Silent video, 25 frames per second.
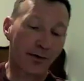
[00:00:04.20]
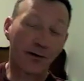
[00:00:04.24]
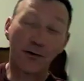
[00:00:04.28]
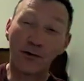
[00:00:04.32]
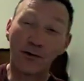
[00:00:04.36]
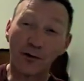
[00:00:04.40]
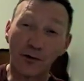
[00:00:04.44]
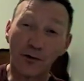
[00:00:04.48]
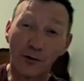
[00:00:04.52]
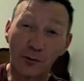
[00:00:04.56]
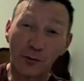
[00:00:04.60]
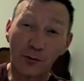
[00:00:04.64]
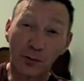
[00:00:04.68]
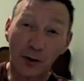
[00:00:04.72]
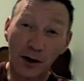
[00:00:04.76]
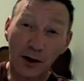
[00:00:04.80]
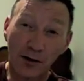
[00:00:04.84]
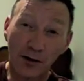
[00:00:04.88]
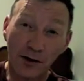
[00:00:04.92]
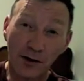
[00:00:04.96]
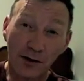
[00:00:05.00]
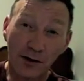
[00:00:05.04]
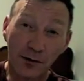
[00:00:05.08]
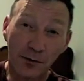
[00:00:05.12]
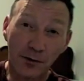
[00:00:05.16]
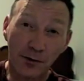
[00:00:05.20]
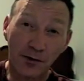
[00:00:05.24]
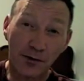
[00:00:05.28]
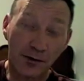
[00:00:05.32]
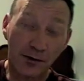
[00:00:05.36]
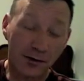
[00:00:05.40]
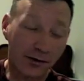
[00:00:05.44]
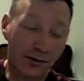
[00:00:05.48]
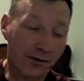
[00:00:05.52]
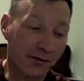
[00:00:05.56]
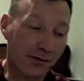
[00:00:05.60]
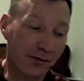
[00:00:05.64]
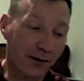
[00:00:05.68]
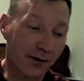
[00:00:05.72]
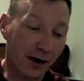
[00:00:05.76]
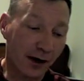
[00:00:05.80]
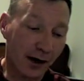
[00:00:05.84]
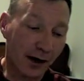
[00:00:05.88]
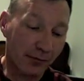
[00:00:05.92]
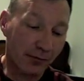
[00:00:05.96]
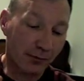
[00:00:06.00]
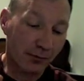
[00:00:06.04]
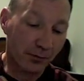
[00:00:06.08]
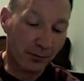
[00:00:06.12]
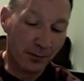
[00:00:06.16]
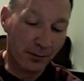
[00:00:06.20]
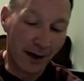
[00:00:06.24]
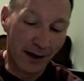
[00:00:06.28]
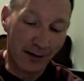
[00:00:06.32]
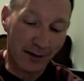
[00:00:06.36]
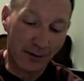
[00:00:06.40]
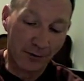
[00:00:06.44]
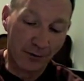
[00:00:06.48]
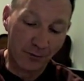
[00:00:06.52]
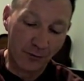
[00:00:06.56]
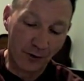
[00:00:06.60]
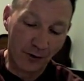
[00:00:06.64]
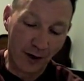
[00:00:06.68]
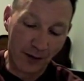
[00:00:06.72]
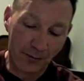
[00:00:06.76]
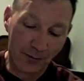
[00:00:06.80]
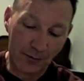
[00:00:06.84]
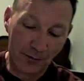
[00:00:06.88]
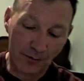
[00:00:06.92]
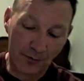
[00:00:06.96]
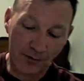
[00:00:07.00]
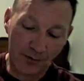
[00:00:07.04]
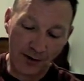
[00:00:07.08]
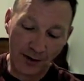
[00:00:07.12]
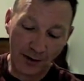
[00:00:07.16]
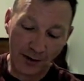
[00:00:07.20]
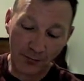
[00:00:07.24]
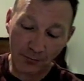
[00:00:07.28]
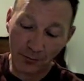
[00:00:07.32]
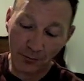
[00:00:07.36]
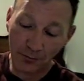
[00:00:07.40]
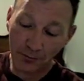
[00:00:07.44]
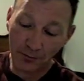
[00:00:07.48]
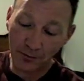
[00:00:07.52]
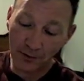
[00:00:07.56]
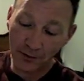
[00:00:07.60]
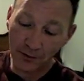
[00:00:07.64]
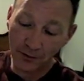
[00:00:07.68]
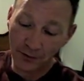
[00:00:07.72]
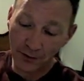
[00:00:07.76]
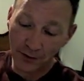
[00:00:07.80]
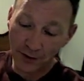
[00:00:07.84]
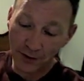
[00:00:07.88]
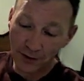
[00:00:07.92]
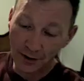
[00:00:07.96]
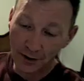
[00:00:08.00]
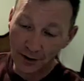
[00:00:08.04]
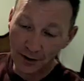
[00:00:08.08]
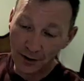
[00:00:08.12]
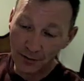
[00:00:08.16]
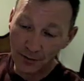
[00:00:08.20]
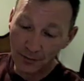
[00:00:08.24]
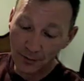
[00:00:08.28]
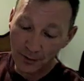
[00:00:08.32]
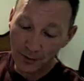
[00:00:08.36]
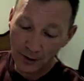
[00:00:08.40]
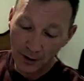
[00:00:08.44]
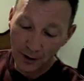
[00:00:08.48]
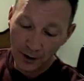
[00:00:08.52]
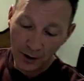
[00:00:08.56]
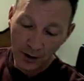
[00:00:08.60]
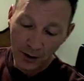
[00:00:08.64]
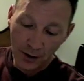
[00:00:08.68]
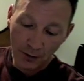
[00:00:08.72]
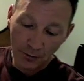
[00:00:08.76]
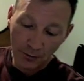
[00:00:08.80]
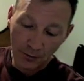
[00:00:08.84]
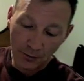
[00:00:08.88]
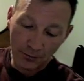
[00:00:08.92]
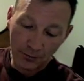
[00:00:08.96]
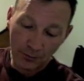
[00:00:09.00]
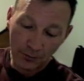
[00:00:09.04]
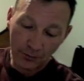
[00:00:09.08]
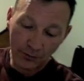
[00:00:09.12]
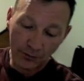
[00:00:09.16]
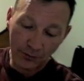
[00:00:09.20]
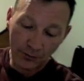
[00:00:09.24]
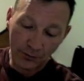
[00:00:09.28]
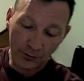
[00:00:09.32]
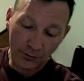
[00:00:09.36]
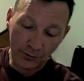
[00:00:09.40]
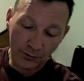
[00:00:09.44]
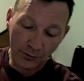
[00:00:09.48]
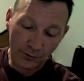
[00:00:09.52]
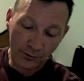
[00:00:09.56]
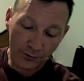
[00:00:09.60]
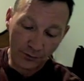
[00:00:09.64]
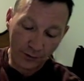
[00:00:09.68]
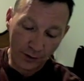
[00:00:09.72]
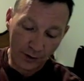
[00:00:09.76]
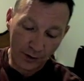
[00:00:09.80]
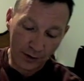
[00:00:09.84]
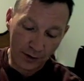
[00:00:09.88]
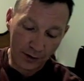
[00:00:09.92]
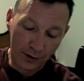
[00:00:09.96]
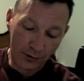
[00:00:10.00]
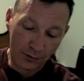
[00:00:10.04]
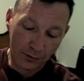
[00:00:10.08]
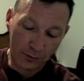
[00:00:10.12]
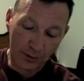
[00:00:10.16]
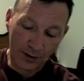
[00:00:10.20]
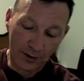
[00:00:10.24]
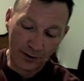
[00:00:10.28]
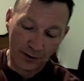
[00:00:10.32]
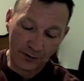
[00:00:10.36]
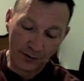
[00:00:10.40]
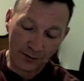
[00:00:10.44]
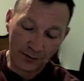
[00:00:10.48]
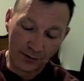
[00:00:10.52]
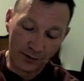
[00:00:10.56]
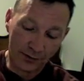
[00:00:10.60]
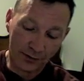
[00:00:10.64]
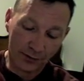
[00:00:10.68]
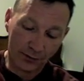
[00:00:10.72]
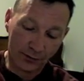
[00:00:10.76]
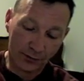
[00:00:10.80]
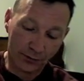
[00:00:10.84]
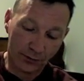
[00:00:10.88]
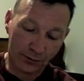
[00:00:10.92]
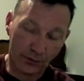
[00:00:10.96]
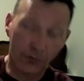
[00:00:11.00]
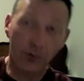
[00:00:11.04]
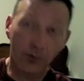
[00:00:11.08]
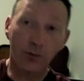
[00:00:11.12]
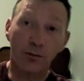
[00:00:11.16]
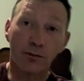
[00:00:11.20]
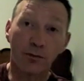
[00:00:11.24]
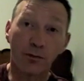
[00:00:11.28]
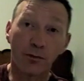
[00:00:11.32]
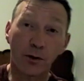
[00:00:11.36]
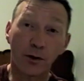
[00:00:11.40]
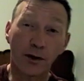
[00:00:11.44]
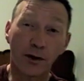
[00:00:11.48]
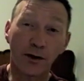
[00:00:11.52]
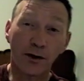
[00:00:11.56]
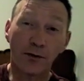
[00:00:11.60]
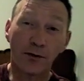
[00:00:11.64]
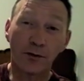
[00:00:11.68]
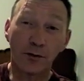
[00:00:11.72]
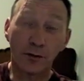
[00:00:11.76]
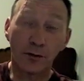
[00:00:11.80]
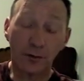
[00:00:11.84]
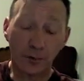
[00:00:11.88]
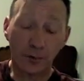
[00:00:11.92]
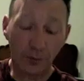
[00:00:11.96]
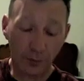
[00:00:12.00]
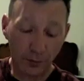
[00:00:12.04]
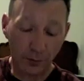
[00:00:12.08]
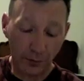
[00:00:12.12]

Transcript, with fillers: the Jesus Project three sixty-five with Matthew chapter ten. We're finishing it up with verses uh, twenty-six to forty-two.